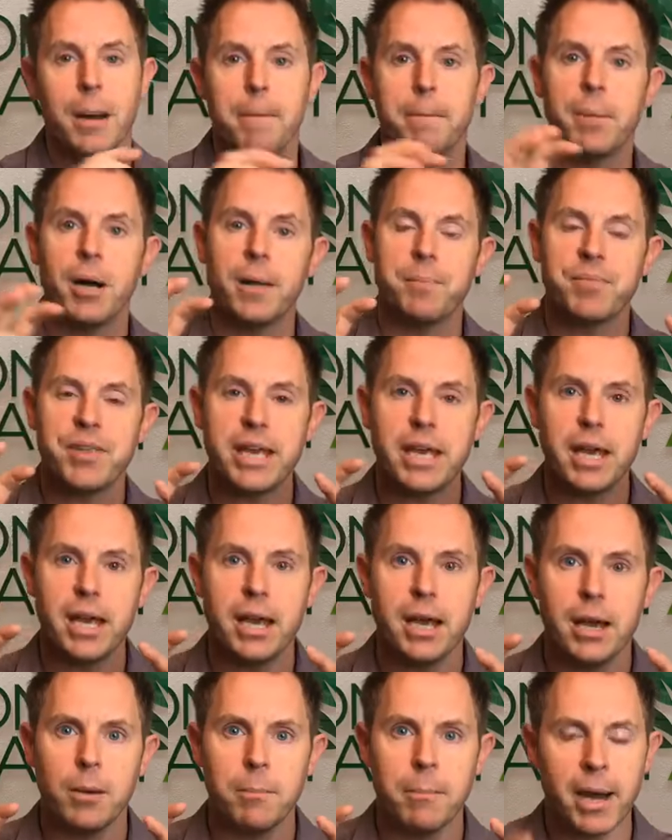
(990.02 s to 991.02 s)

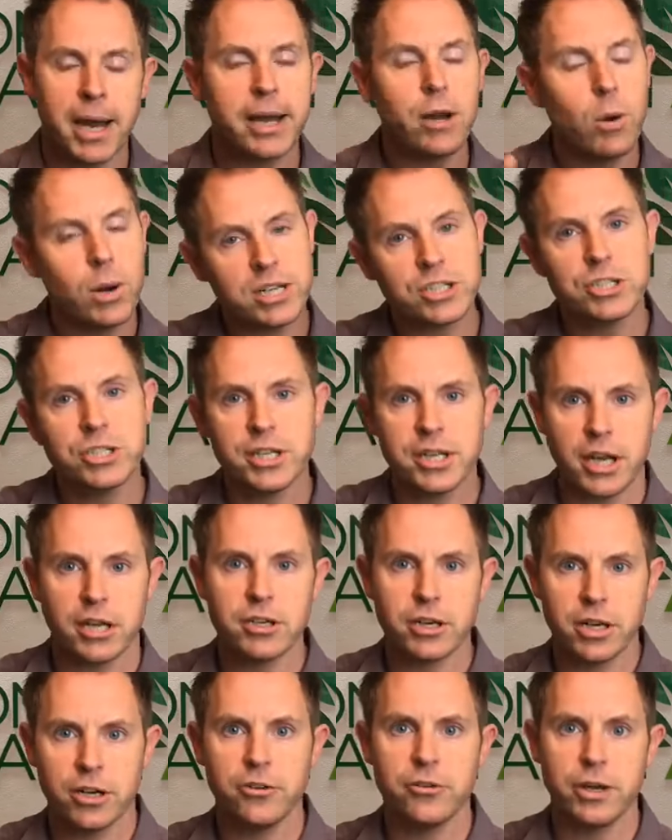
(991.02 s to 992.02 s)
But my question to
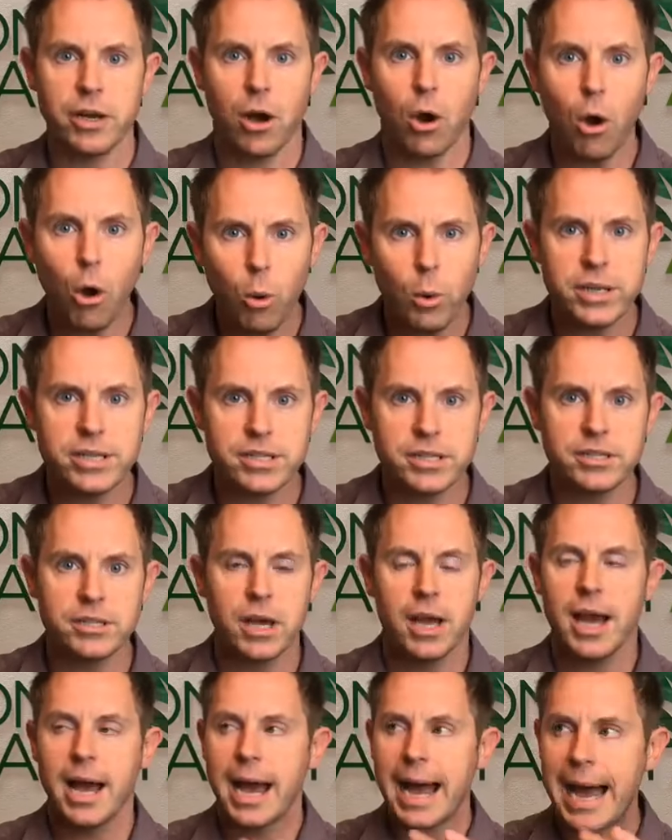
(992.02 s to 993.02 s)
Dr. Gundry always is,
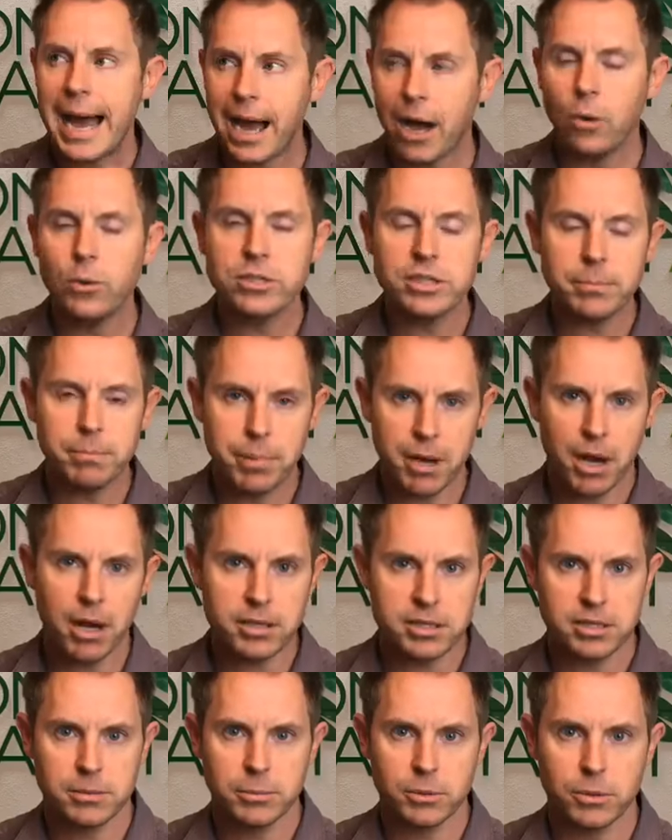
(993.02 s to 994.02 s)
how is it
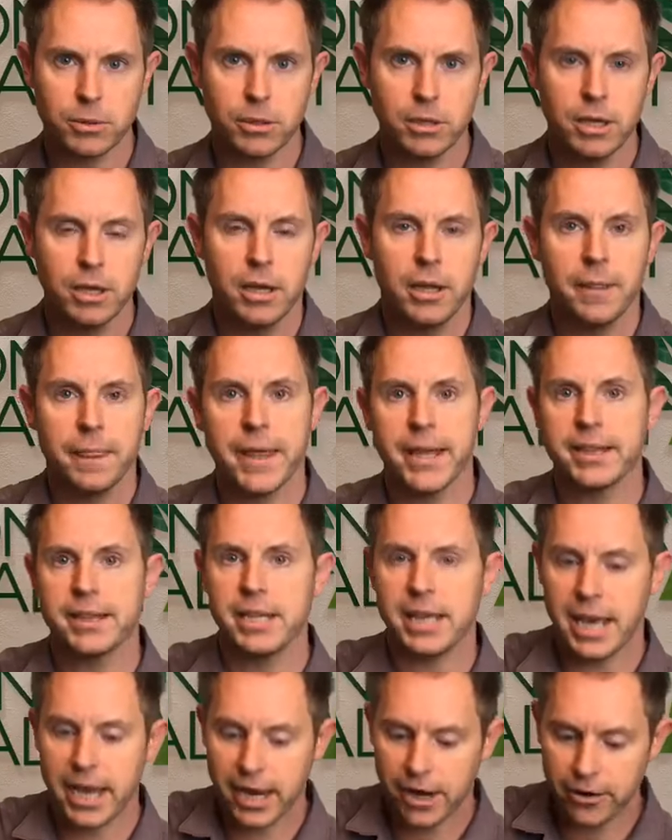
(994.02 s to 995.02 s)
possible that
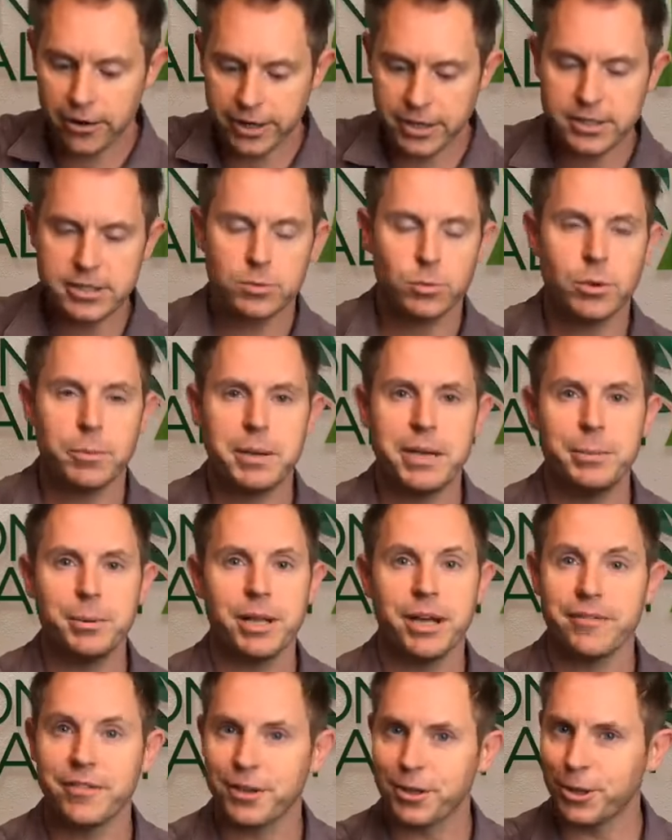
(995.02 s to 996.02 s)
the areas where people
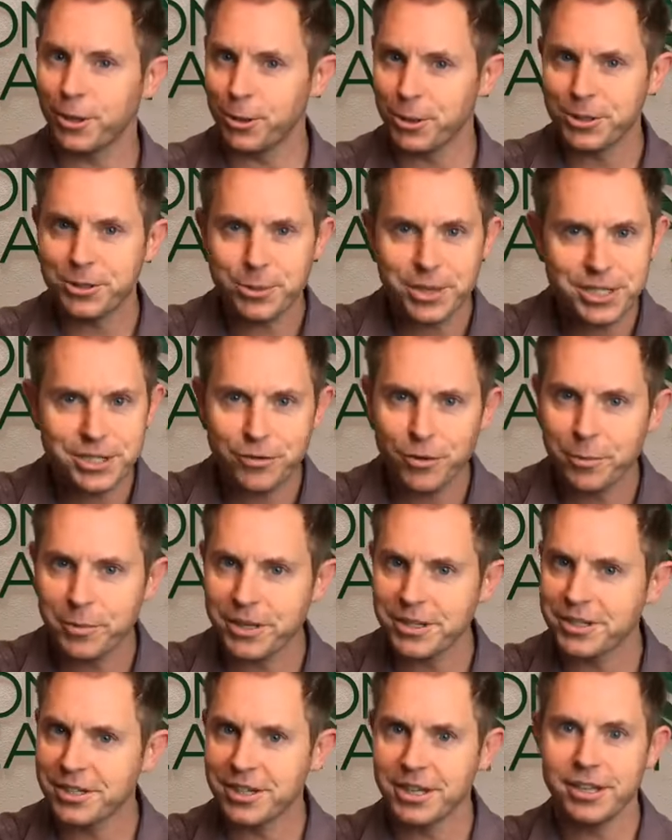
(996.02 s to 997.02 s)
have the lowest rates of
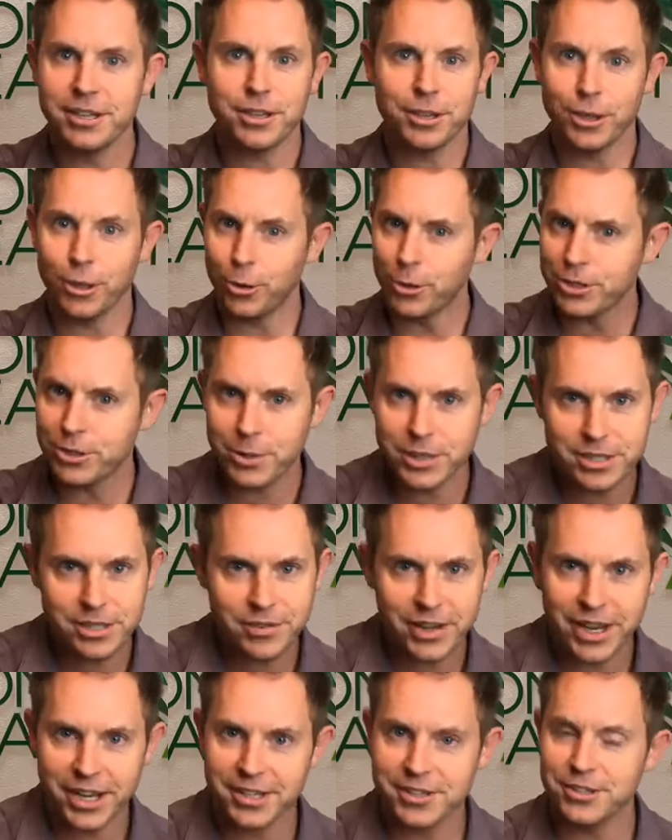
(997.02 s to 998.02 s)
obesity, lowest rates of
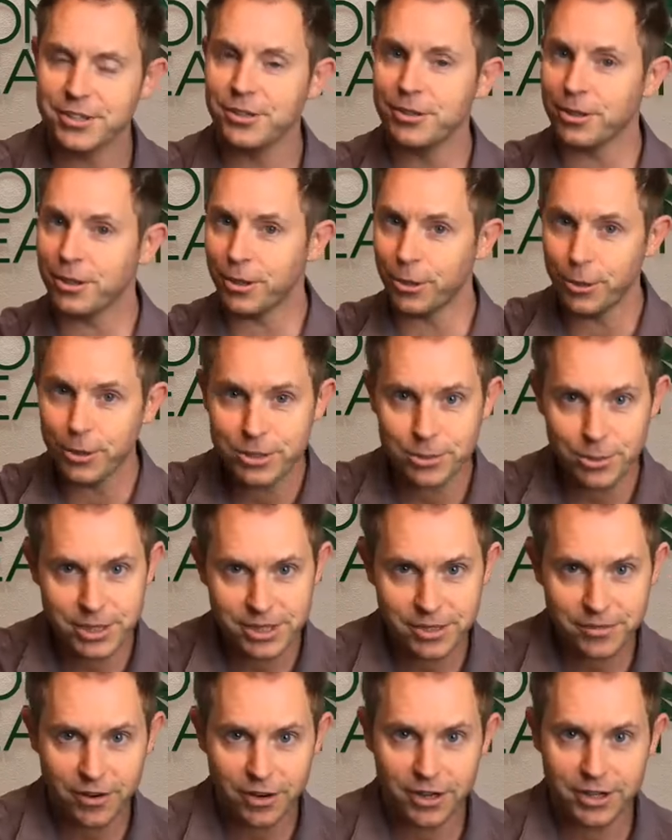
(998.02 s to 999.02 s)
cancer, lowest rates
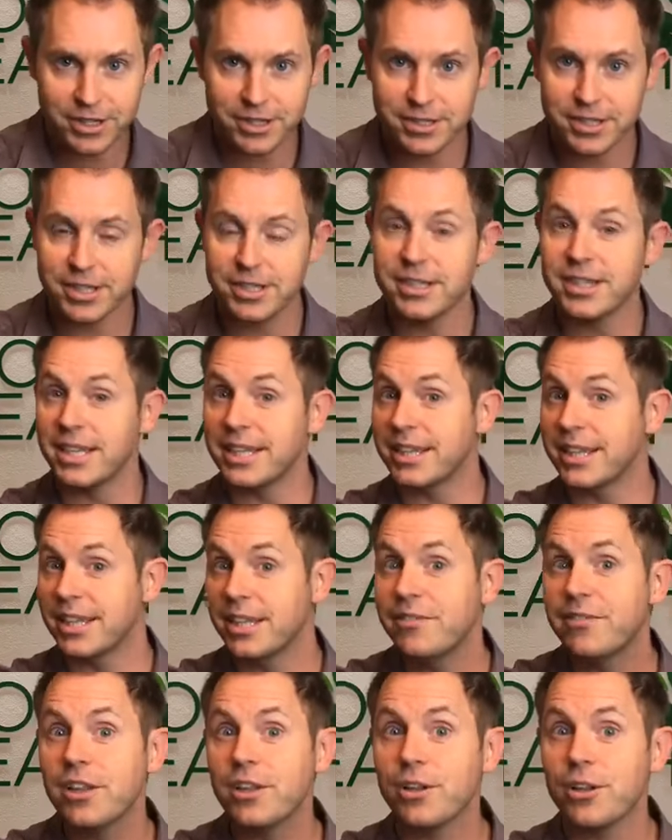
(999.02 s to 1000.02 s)
of heart disease, they
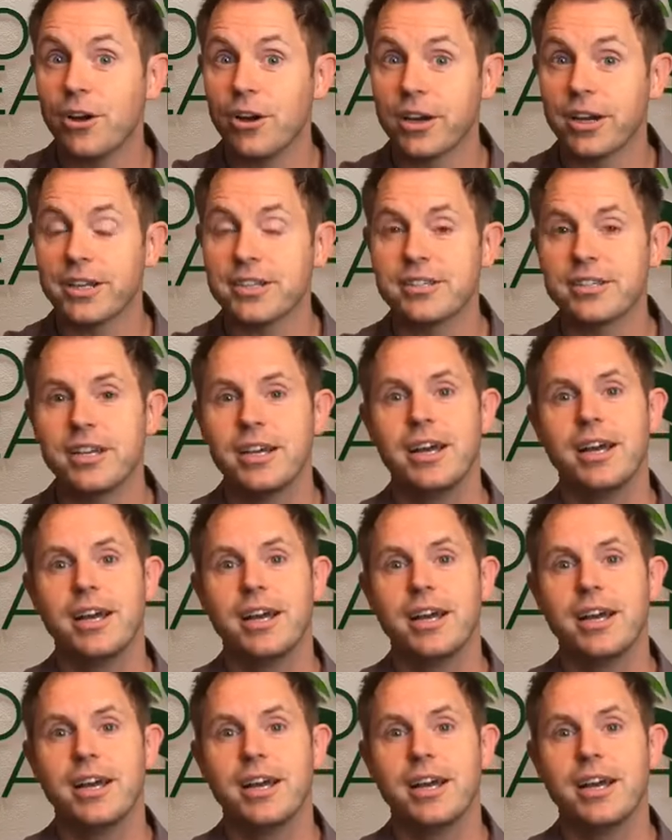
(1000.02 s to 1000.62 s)
live the longest,